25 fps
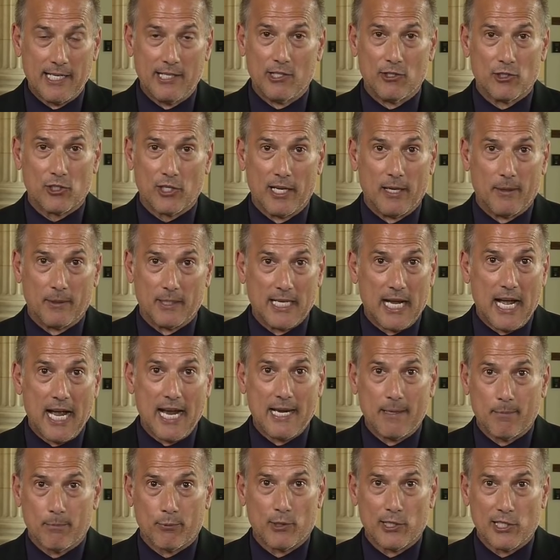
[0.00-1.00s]
Either he's going to
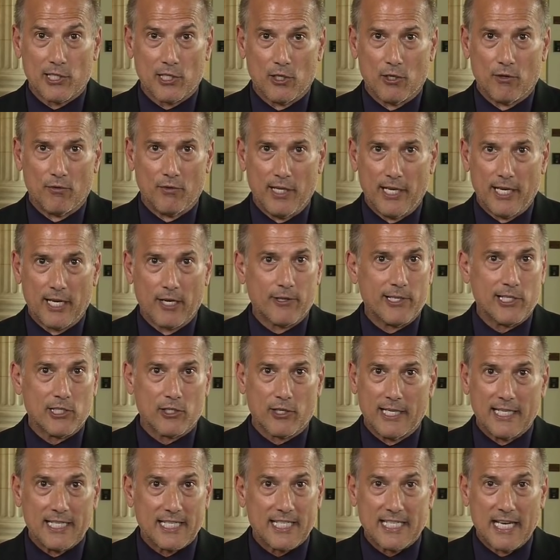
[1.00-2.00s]
die in prison over there,
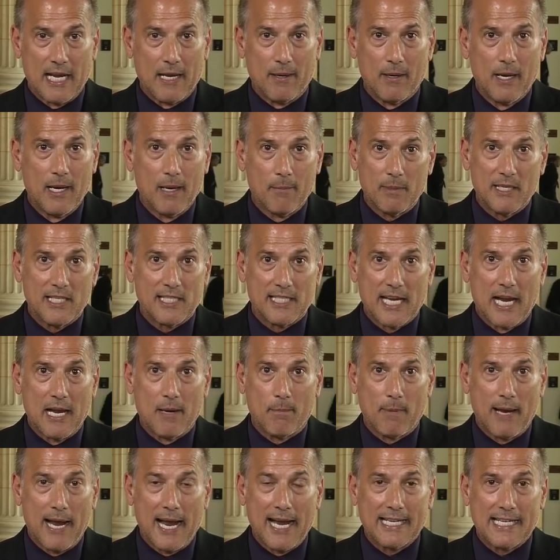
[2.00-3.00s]
he's going to be
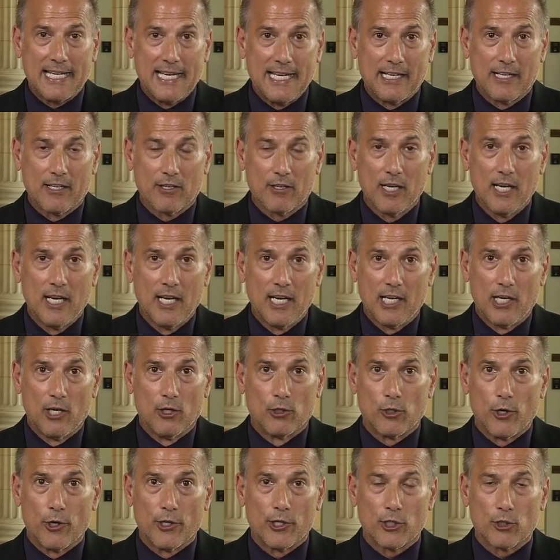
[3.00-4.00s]
sent back here,
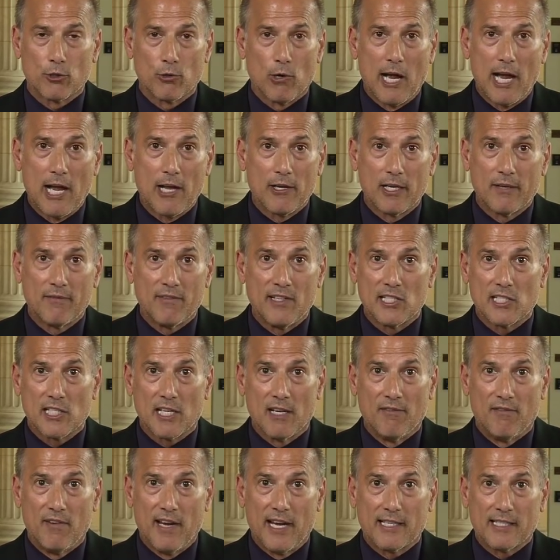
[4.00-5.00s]
he'll go to trial, and if he's
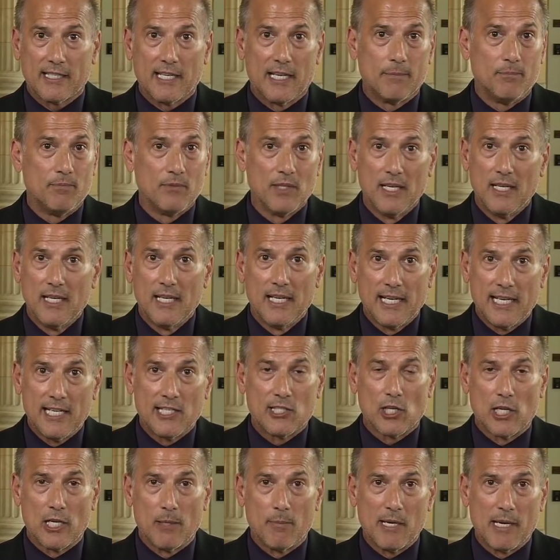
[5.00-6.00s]
convicted,
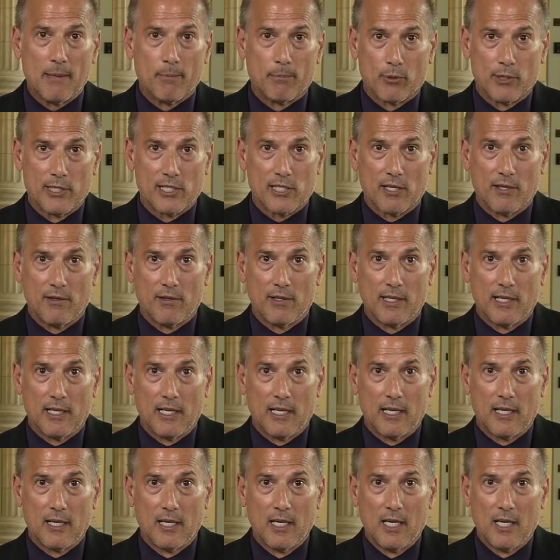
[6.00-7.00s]
he's going to be in prison
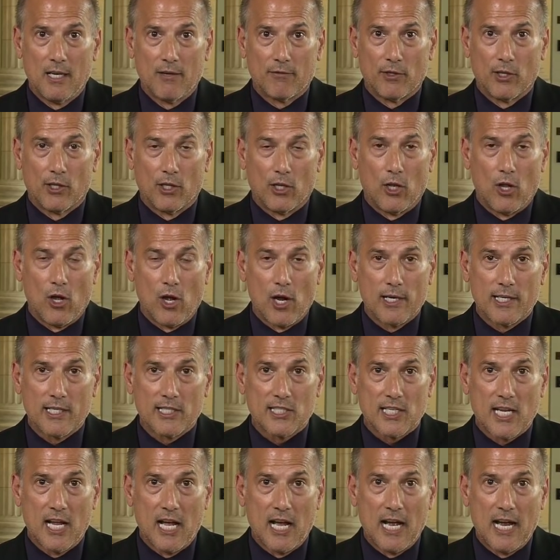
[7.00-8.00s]
for the
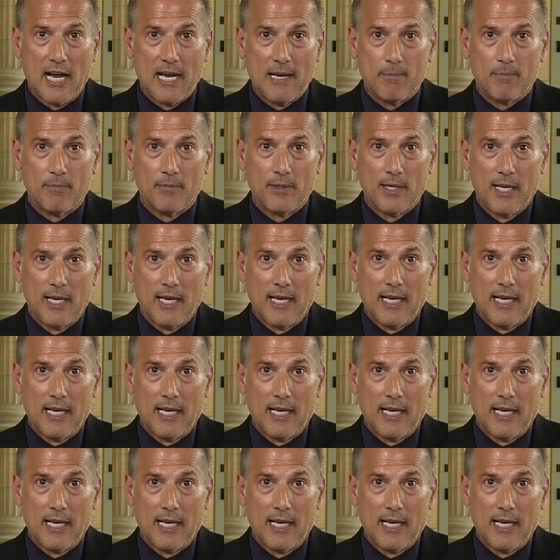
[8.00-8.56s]
longest time.